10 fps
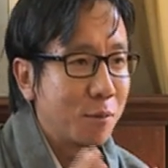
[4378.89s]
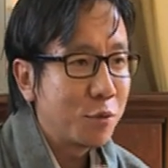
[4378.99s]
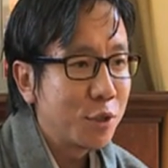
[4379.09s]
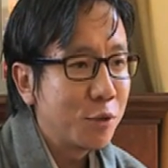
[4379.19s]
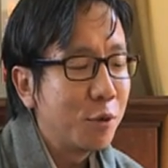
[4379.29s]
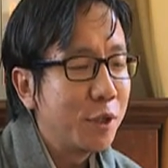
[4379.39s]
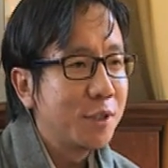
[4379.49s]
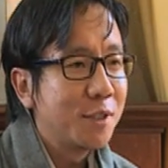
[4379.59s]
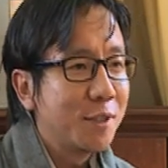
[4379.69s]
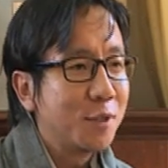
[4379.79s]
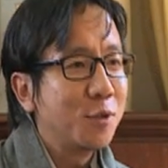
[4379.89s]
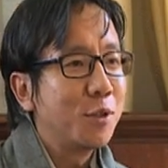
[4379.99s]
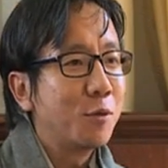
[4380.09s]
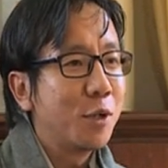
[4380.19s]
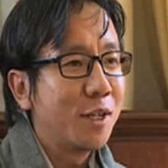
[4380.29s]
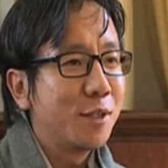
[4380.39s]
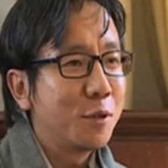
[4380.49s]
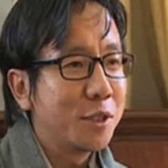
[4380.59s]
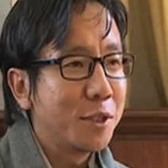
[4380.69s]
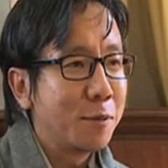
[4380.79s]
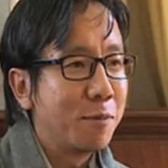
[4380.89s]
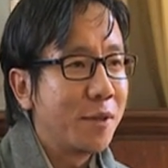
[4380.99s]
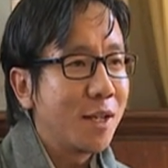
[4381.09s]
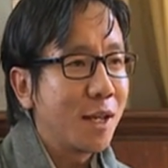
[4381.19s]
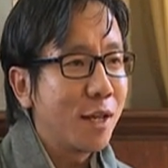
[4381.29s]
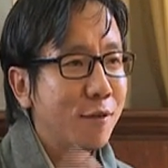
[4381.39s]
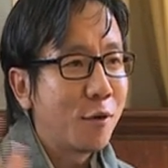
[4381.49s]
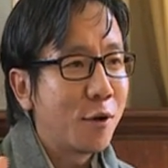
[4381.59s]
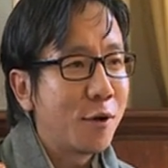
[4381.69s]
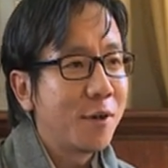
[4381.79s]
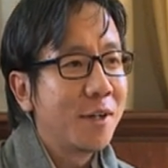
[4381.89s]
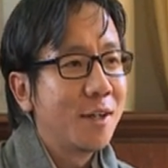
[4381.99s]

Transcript: putting words to this wordless wisdom and for